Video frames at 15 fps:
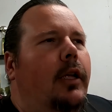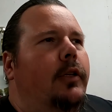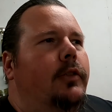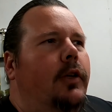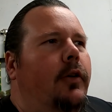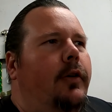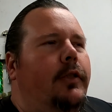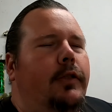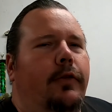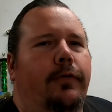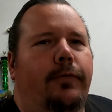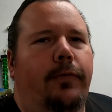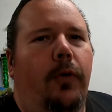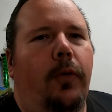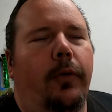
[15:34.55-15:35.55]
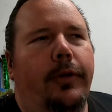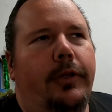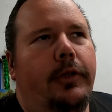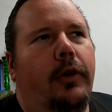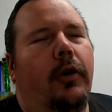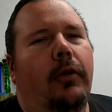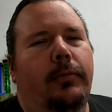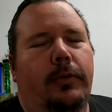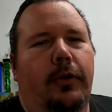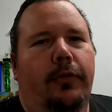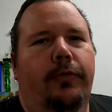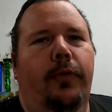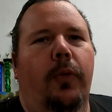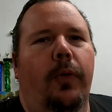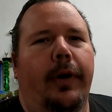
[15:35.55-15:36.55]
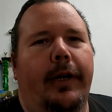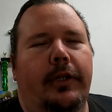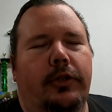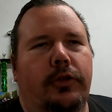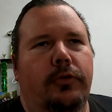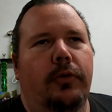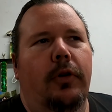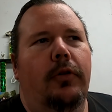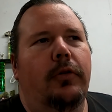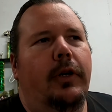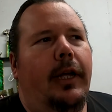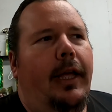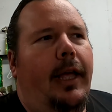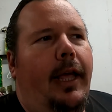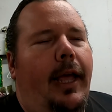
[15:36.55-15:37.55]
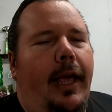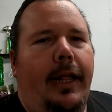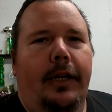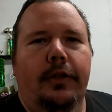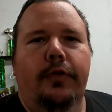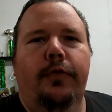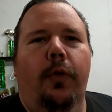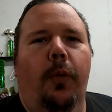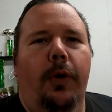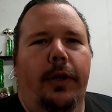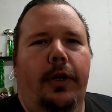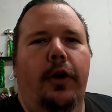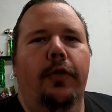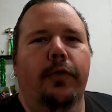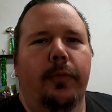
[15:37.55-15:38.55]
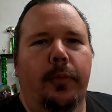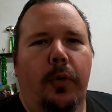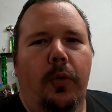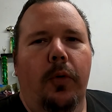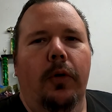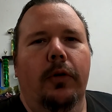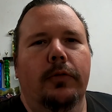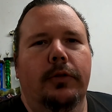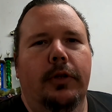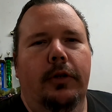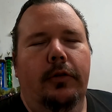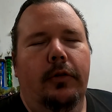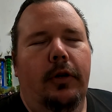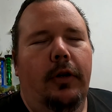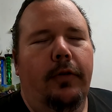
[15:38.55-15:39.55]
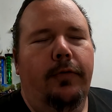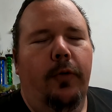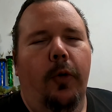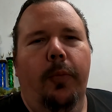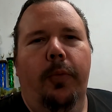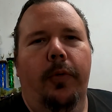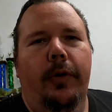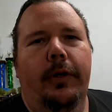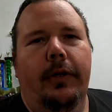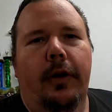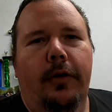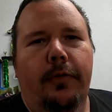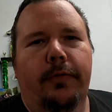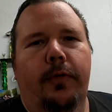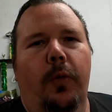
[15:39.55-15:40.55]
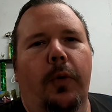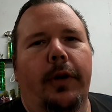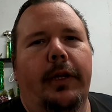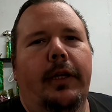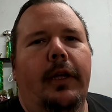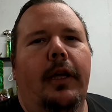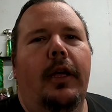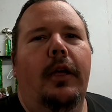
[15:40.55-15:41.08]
So it's you go up to a 4-inch stroke, and it's 40 over bore, so 4.040